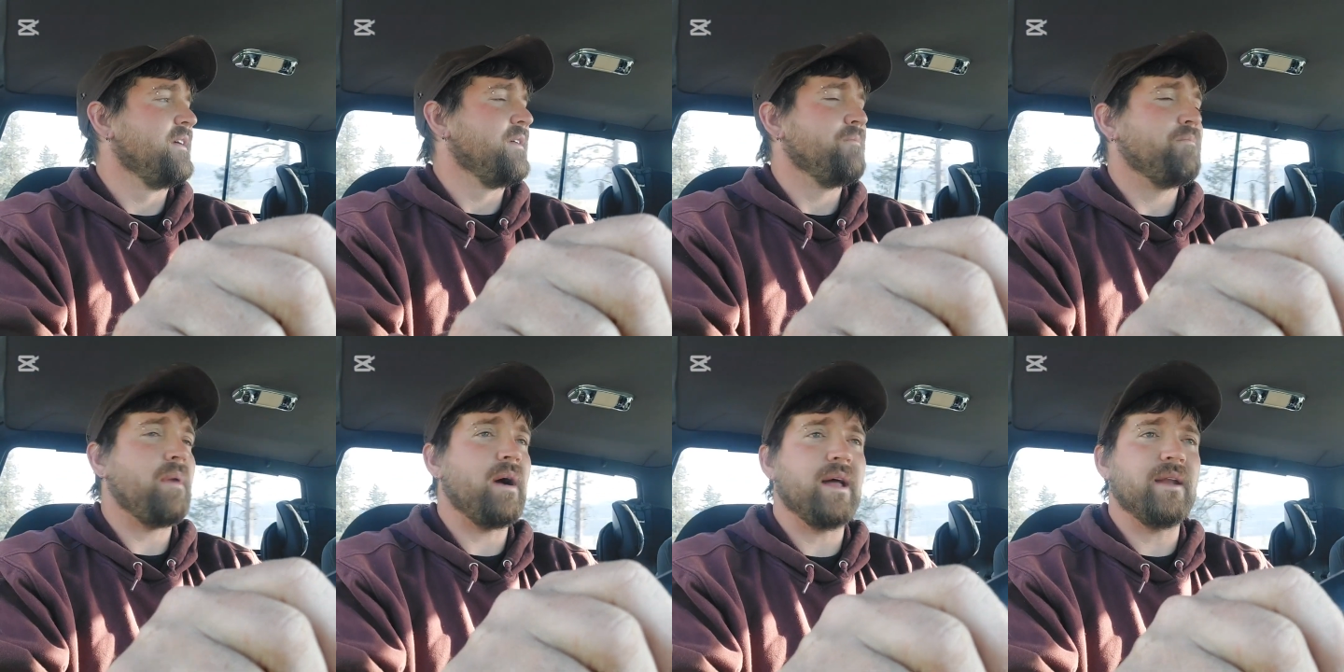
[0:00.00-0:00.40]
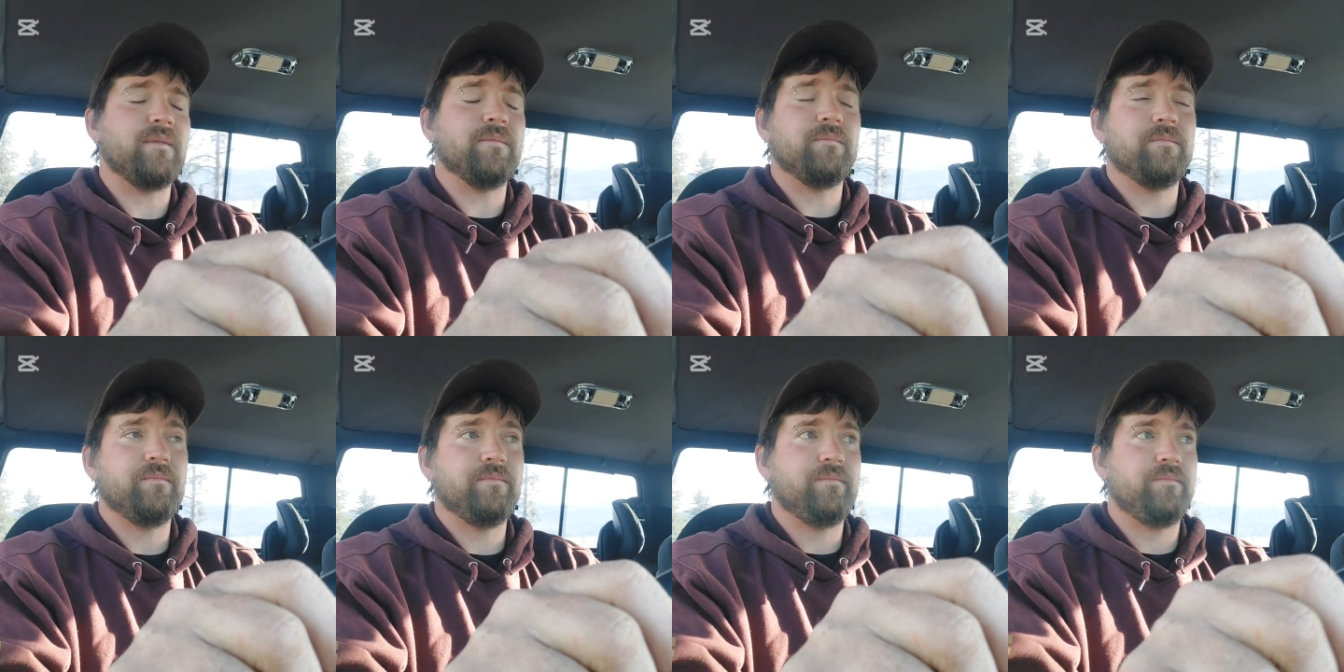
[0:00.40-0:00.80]
But
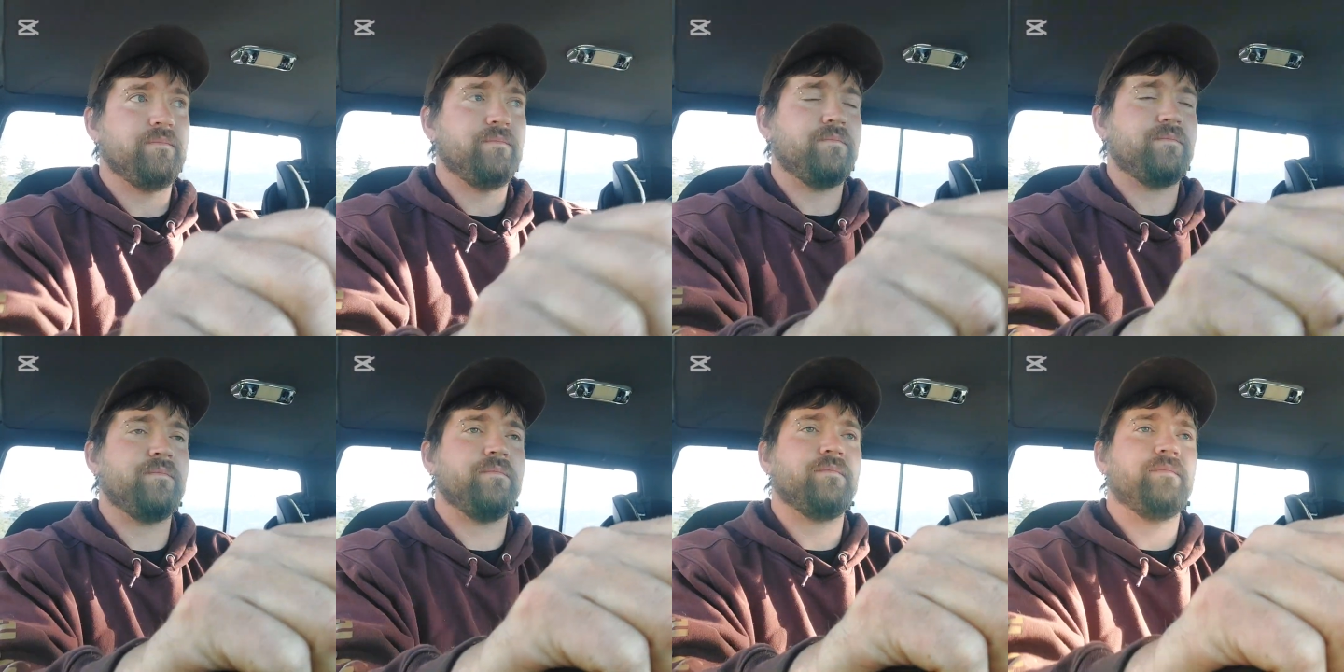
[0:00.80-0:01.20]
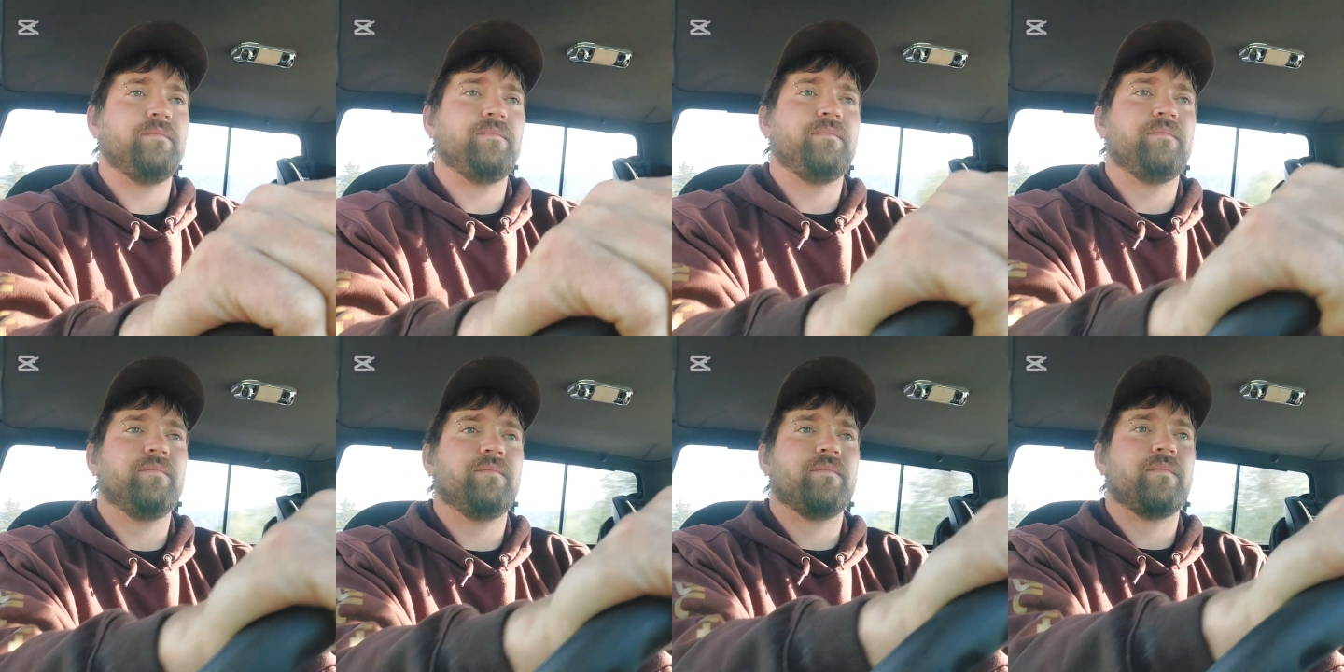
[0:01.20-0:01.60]

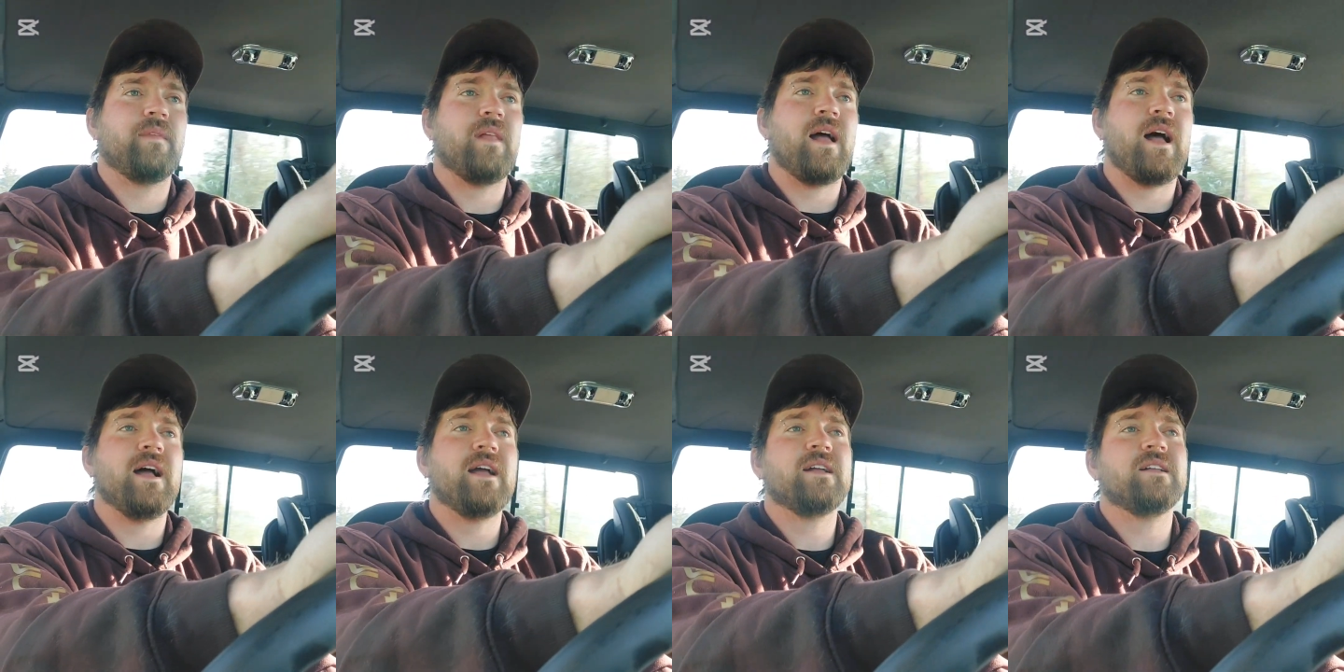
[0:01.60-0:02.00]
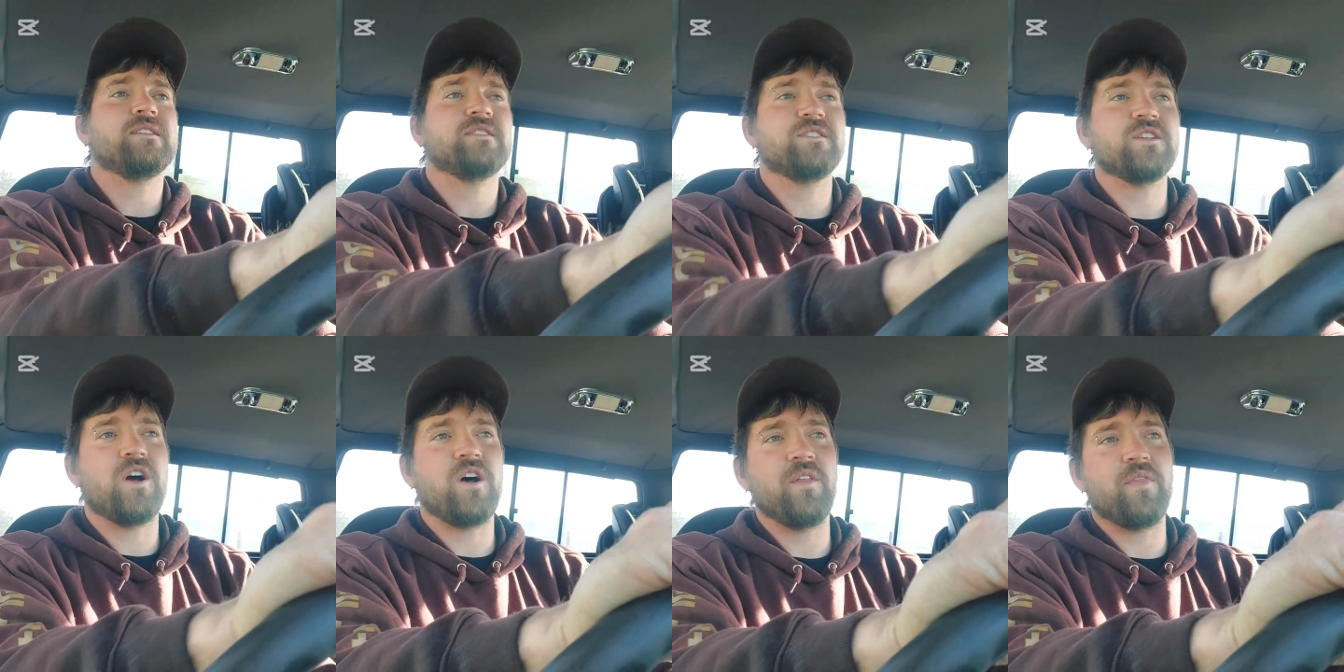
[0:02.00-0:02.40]
I
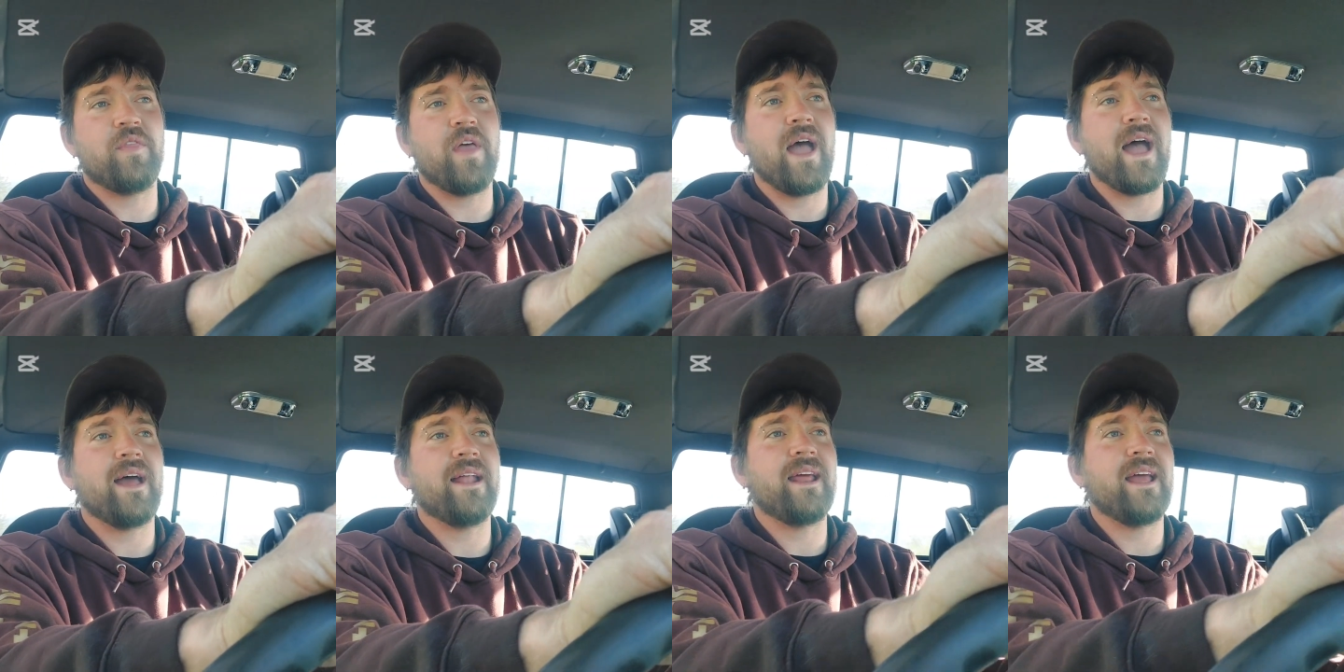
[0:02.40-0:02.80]
installed that,